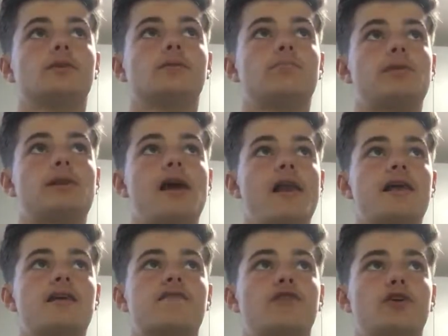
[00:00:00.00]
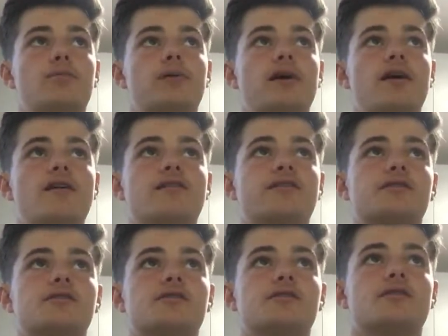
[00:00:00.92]
Plenty of Fulham players
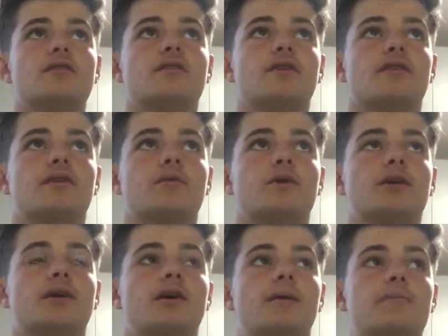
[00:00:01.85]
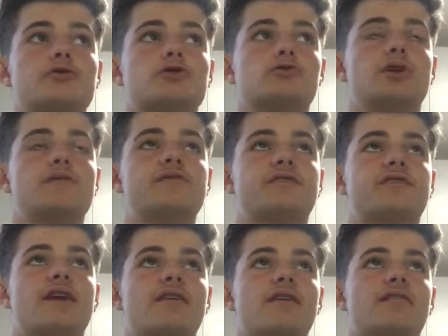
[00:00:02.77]
that would, I'm sure, love to
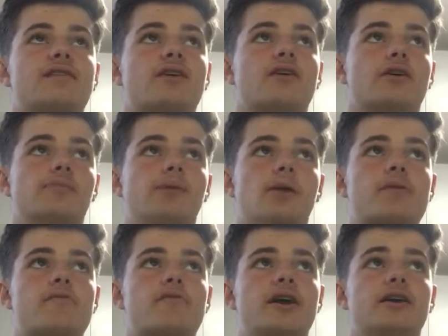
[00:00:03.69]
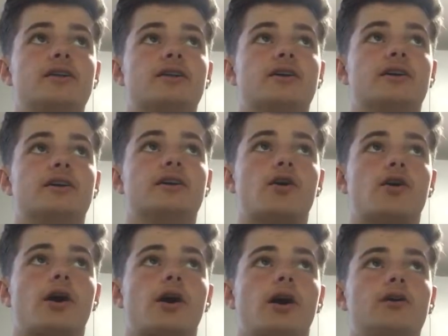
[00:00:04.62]
take this. They got a Bobby Reed, a
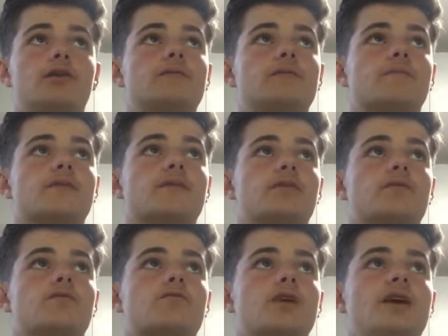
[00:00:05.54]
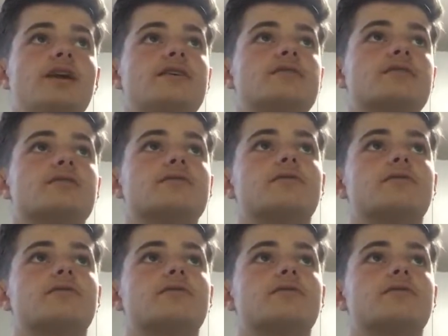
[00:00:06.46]
Knockhart, Reed,